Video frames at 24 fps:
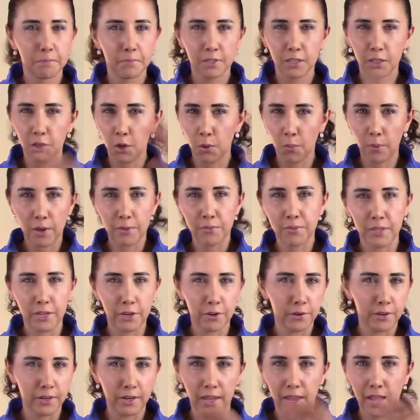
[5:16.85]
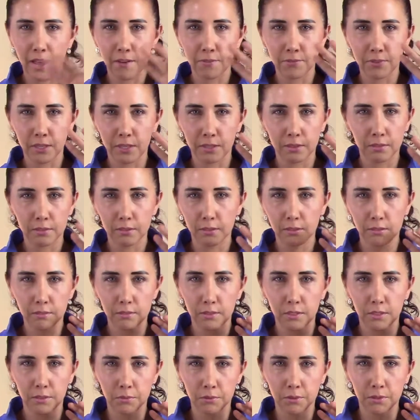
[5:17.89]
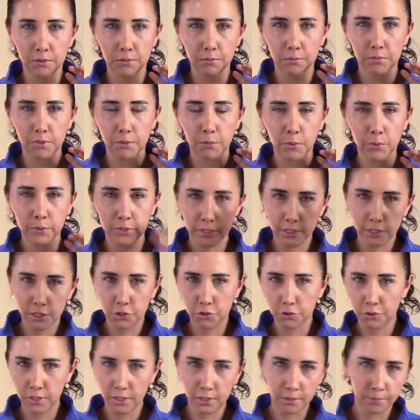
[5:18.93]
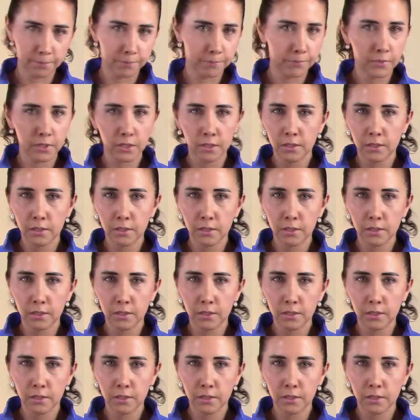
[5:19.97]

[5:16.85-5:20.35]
go out there and have like the most extreme.